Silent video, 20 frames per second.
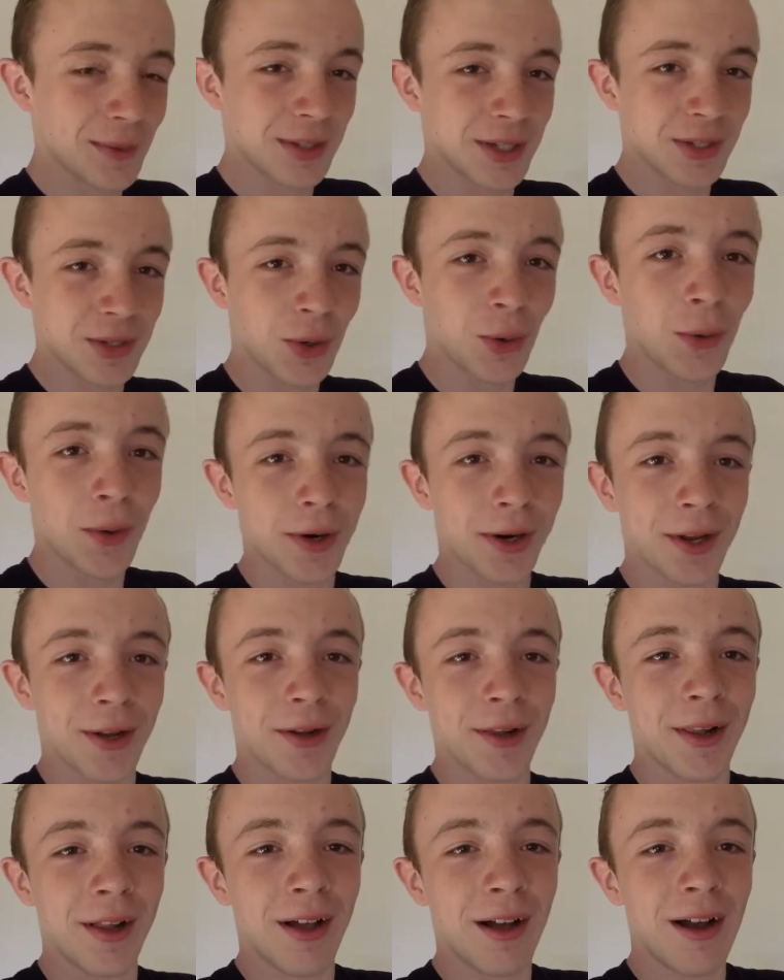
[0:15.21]
a
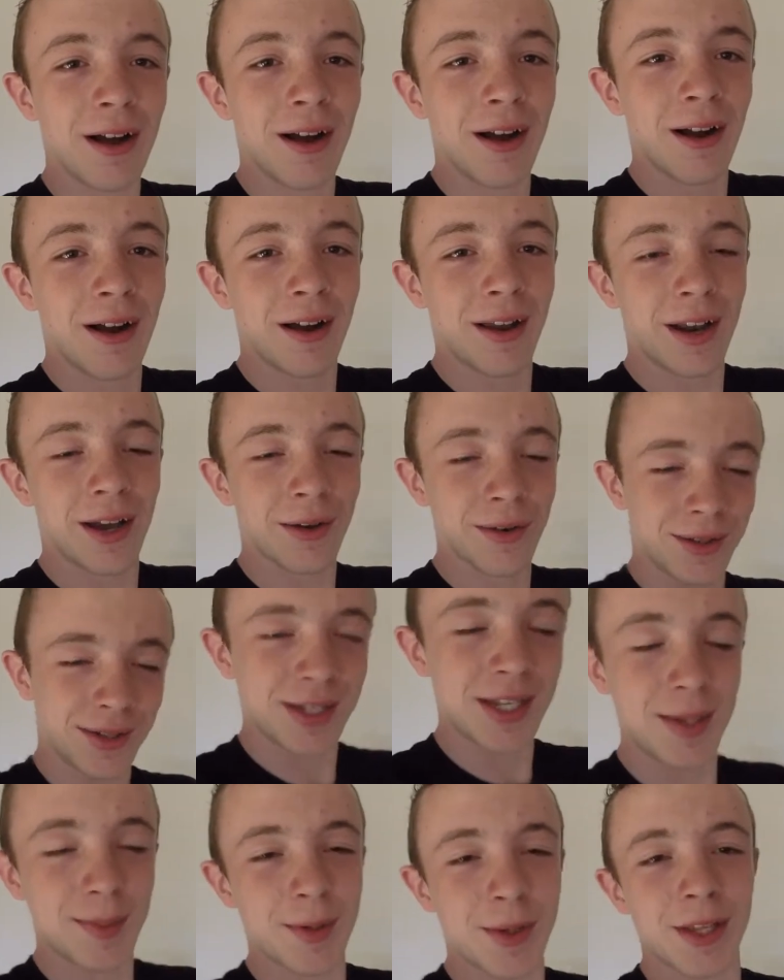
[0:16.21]
tutorial on how to
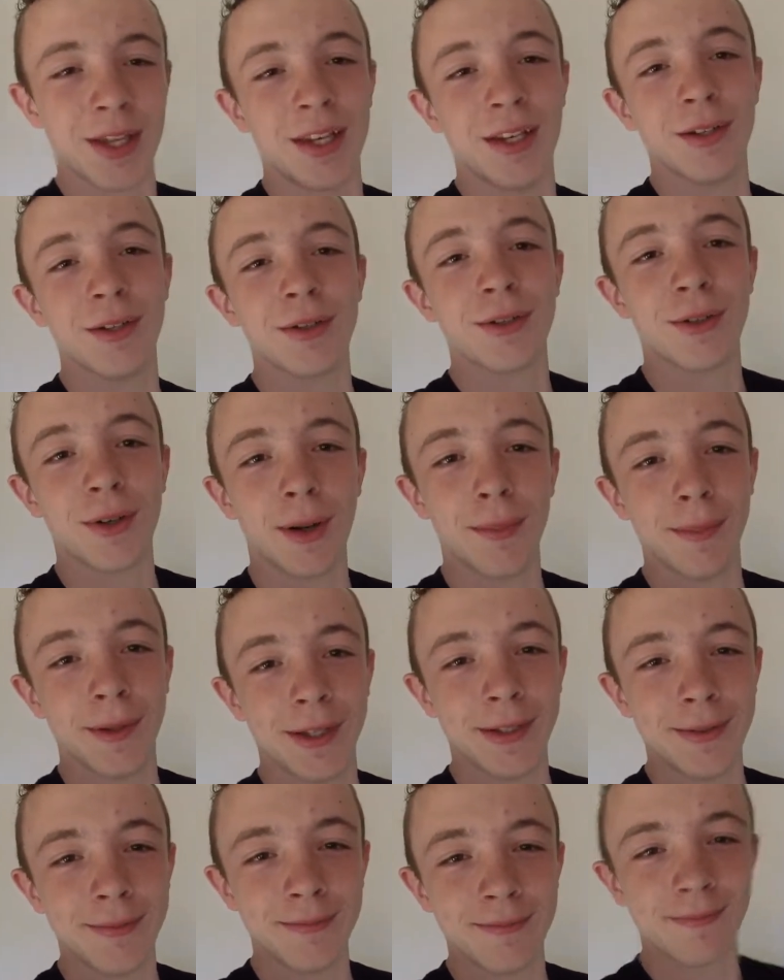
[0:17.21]
deep clean your trumpet.